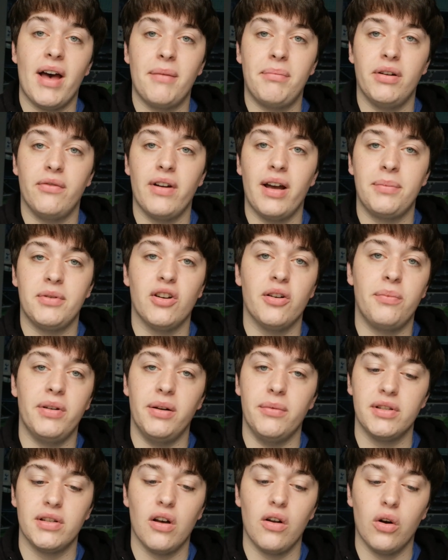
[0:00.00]
had been wrapped up and
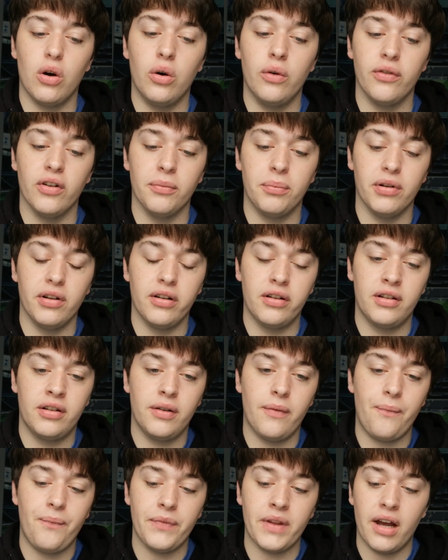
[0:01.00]
it was all over. But
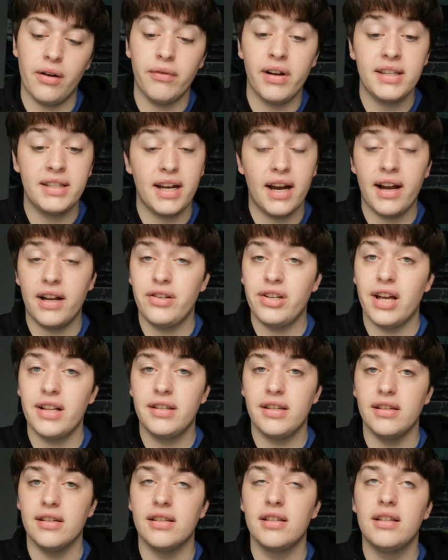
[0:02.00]
uh, Red Star had
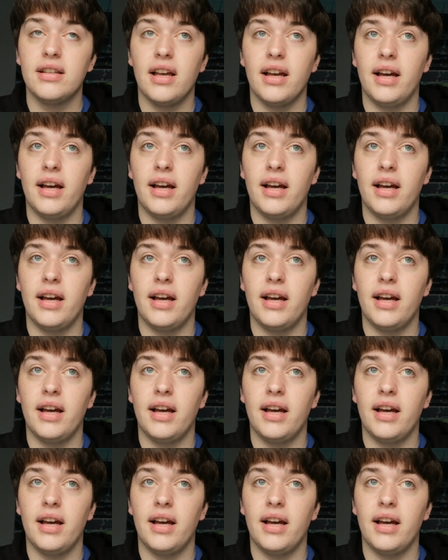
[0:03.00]
chances.